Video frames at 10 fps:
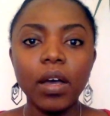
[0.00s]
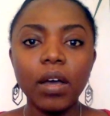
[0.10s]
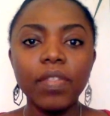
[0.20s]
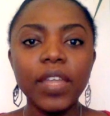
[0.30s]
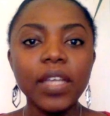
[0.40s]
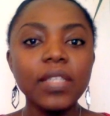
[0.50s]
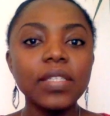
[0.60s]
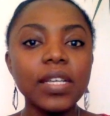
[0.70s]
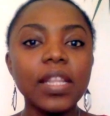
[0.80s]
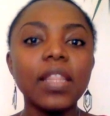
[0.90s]
There are
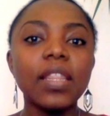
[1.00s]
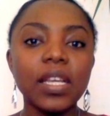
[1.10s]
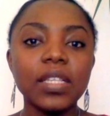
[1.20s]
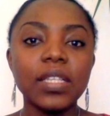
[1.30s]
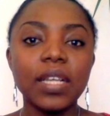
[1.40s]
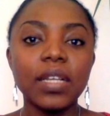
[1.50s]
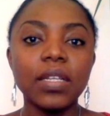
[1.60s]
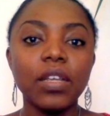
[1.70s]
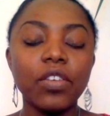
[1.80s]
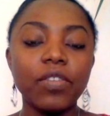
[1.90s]
certain things
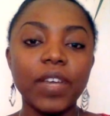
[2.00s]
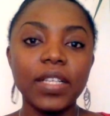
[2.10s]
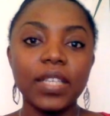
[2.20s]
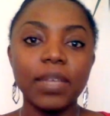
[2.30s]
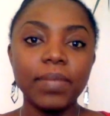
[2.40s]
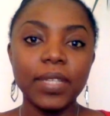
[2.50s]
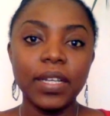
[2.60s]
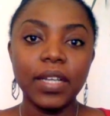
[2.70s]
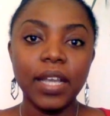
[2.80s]
that you've accepted